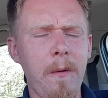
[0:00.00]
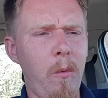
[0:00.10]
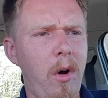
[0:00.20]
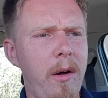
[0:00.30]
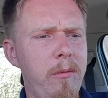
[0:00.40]

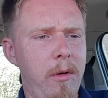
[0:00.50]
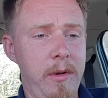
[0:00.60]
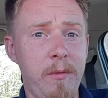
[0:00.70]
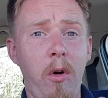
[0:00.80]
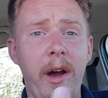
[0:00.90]

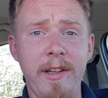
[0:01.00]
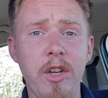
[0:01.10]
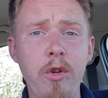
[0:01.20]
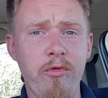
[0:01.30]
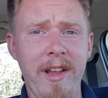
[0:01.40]
it's what I
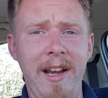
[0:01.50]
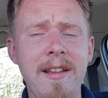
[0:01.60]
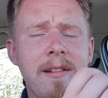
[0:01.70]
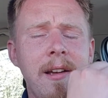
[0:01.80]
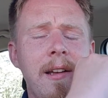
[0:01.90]
do
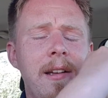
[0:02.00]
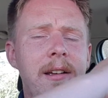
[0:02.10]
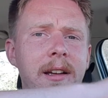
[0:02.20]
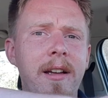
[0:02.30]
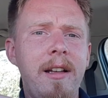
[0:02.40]
really.
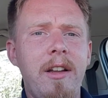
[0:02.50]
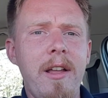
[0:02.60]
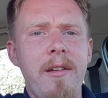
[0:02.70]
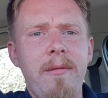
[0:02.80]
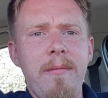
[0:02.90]

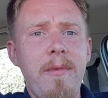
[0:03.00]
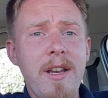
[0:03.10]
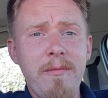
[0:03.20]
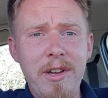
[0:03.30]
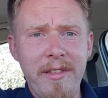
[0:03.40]
Like
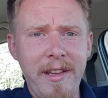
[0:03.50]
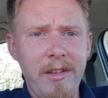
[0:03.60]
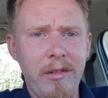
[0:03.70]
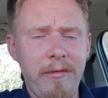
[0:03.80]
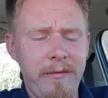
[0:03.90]
when you
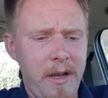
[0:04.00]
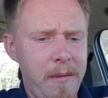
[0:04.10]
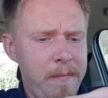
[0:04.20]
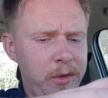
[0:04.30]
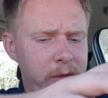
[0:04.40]
think of
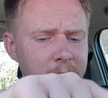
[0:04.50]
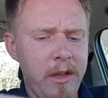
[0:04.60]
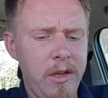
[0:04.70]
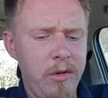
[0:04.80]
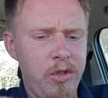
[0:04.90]
sort of
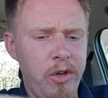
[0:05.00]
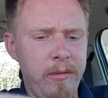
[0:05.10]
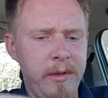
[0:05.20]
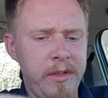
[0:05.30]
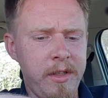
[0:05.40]
other
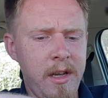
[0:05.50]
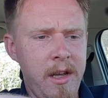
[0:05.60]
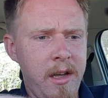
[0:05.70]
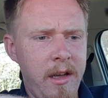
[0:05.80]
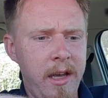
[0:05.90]
YouTubers,
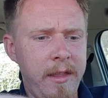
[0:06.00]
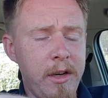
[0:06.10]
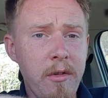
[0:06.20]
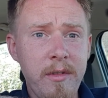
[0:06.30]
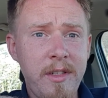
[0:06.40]
they
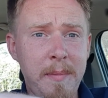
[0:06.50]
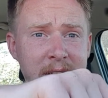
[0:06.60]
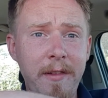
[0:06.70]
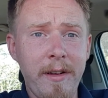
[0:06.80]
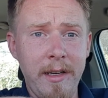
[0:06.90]
don't
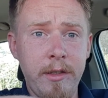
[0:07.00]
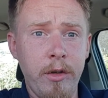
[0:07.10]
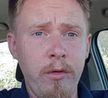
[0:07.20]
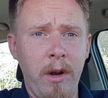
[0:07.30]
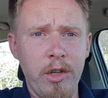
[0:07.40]
specifically
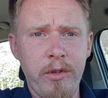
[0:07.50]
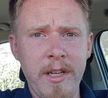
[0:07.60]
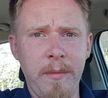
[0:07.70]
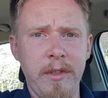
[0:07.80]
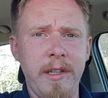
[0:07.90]
do like
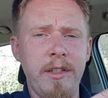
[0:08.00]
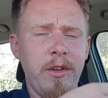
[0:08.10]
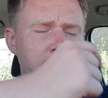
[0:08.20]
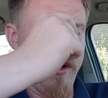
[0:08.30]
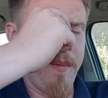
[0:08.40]
train spotting. They do